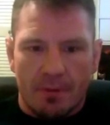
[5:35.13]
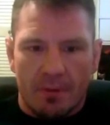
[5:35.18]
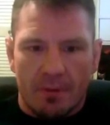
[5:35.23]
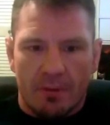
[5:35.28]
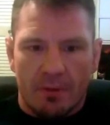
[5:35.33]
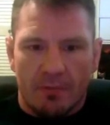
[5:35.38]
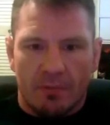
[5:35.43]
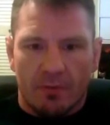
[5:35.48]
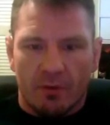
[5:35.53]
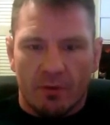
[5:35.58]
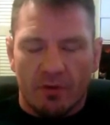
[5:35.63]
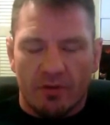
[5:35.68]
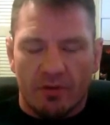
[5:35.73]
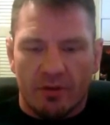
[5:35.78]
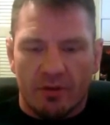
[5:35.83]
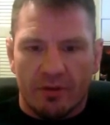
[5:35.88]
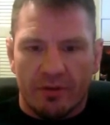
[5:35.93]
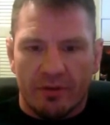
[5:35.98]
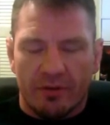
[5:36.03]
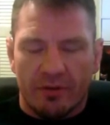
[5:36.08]
Forrest,
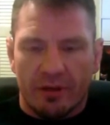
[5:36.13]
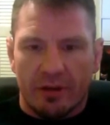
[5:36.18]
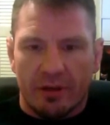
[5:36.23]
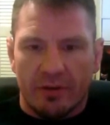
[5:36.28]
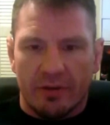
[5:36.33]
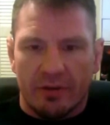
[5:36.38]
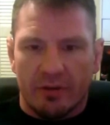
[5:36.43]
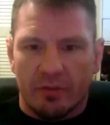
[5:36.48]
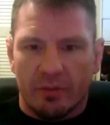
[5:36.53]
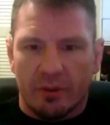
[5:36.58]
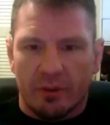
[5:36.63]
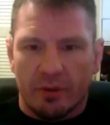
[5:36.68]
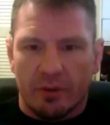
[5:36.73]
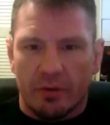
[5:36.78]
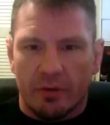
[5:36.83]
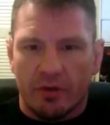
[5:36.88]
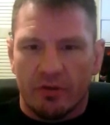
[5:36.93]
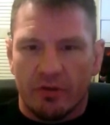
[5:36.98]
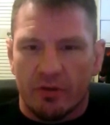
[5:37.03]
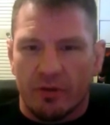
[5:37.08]
on the other hand, there's been a
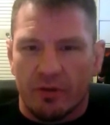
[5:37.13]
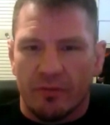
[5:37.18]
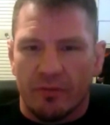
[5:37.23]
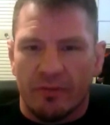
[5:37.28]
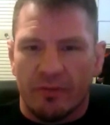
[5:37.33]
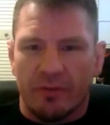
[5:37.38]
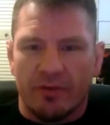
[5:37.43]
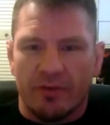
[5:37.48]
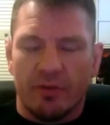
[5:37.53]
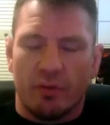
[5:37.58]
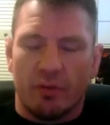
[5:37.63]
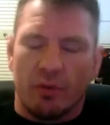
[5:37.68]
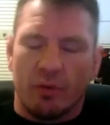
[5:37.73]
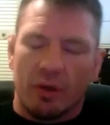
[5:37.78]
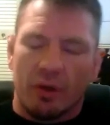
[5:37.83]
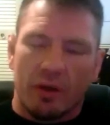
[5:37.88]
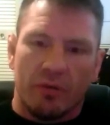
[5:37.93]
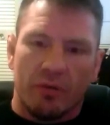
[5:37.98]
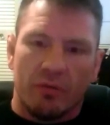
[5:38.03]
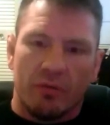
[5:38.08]
question of, does he
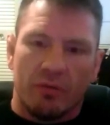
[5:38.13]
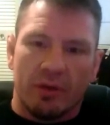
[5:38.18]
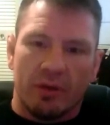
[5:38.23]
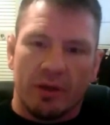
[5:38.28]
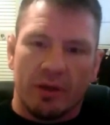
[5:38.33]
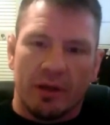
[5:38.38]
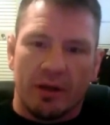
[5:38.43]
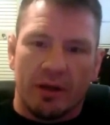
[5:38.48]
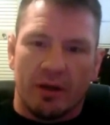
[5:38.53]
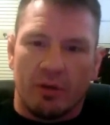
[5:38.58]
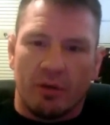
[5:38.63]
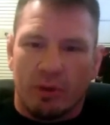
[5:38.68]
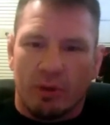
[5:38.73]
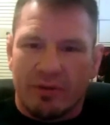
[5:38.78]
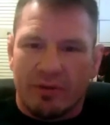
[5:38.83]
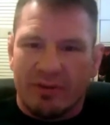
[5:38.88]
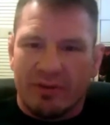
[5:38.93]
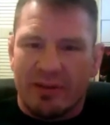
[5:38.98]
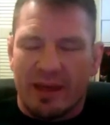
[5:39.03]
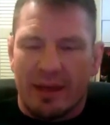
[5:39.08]
want to retire?
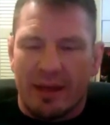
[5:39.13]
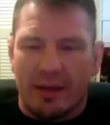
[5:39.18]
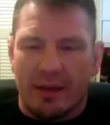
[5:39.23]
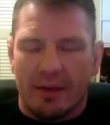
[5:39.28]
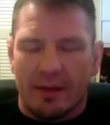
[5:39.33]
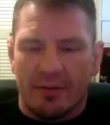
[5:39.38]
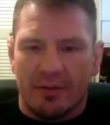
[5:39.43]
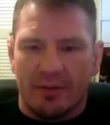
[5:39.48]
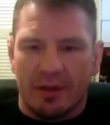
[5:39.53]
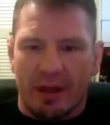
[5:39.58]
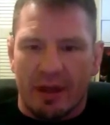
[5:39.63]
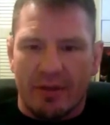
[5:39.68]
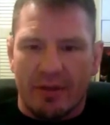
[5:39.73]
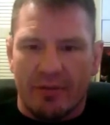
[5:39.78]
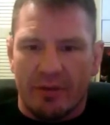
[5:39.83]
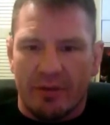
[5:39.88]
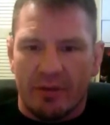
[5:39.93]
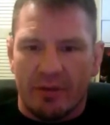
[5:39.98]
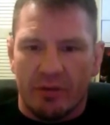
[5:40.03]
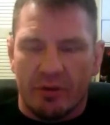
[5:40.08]
Where's he at in his
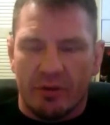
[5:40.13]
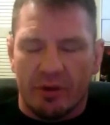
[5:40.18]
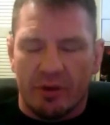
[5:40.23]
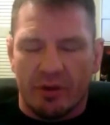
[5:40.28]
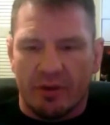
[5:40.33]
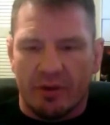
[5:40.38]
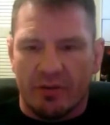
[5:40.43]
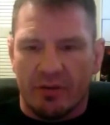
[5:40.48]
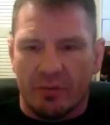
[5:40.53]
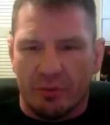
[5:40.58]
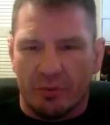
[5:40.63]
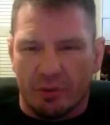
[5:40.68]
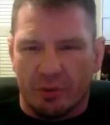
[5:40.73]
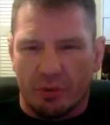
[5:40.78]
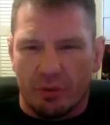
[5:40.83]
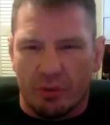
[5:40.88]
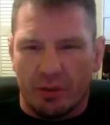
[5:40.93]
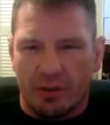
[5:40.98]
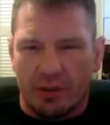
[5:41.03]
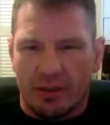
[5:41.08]
life, in his career? Does he
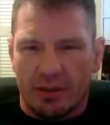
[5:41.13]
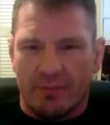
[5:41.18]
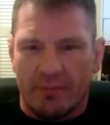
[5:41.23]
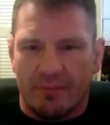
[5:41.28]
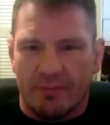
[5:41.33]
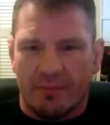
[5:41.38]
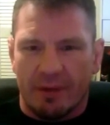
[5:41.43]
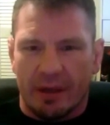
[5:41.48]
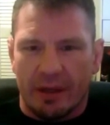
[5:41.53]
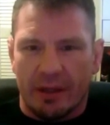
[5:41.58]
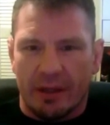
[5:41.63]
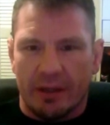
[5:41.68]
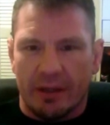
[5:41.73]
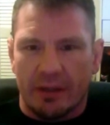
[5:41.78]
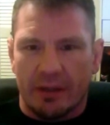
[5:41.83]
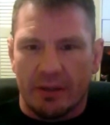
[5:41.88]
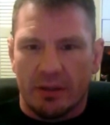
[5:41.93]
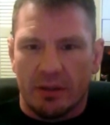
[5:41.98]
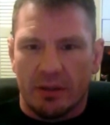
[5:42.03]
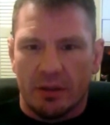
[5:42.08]
really want to keep fighting?
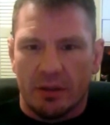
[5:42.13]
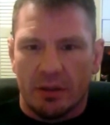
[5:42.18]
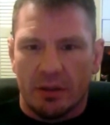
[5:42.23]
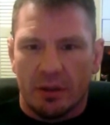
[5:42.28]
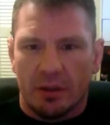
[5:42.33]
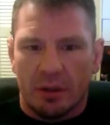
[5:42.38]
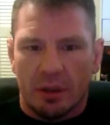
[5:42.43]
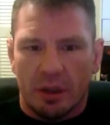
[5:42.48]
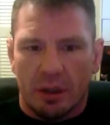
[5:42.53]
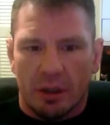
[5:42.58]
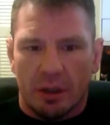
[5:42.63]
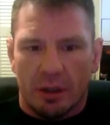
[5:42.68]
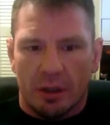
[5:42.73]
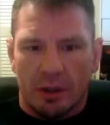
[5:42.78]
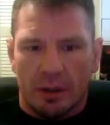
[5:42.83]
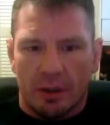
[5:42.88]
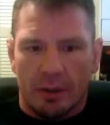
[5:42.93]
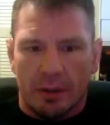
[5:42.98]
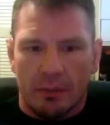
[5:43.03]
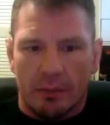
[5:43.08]

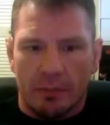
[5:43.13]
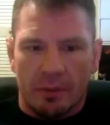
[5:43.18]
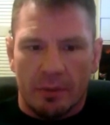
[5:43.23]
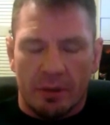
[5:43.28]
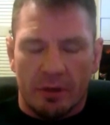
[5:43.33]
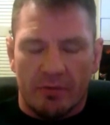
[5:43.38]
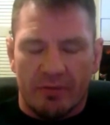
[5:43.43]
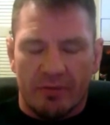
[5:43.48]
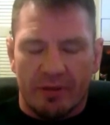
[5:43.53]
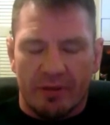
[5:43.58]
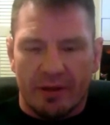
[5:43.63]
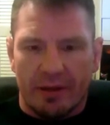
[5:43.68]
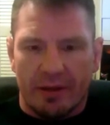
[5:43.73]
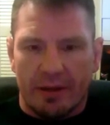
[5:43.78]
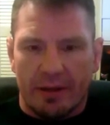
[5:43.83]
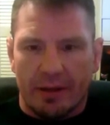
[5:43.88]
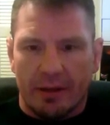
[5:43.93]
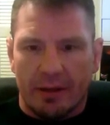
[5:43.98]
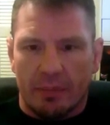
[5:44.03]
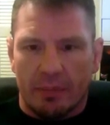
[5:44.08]
You know, he had
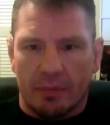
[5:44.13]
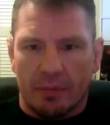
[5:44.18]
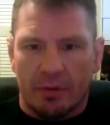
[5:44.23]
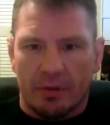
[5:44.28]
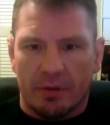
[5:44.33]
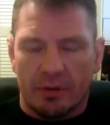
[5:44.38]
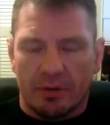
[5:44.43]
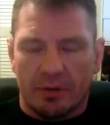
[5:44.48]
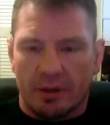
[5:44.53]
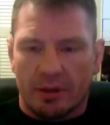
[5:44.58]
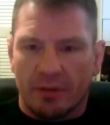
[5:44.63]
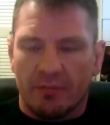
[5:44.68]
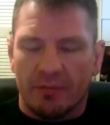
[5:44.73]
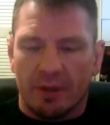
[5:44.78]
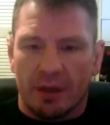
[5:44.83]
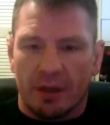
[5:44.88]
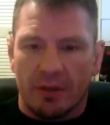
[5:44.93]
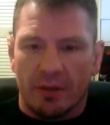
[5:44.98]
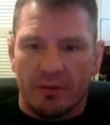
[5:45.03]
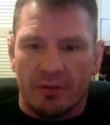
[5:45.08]
a couple tough
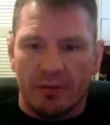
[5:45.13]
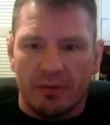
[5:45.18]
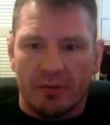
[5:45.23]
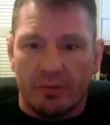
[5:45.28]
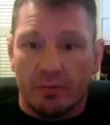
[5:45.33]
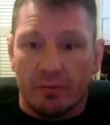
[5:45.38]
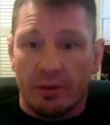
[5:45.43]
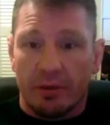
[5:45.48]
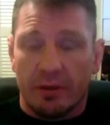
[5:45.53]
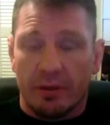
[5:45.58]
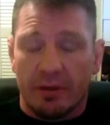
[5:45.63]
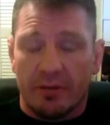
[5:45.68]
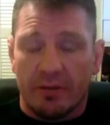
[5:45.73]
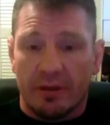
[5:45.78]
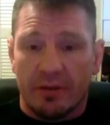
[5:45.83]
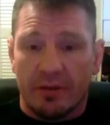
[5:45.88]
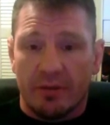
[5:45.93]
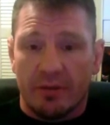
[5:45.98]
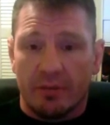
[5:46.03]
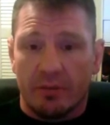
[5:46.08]
losses, but he has
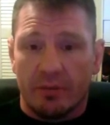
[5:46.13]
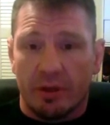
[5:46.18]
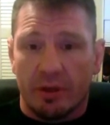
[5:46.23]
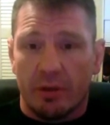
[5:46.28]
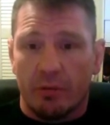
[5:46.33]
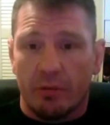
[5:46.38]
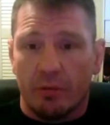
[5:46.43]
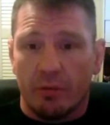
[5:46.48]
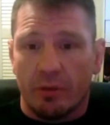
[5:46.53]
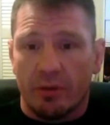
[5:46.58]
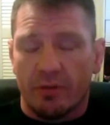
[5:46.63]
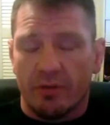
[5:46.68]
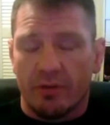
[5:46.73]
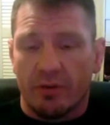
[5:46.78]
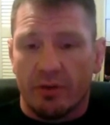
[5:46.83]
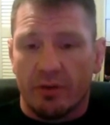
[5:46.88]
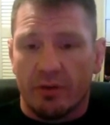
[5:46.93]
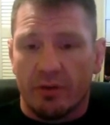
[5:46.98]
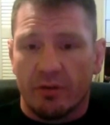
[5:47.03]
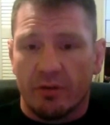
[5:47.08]
had some great wins
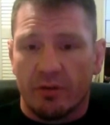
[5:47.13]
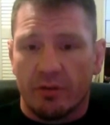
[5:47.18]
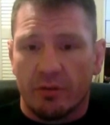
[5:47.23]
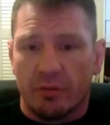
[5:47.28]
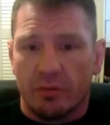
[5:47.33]
also.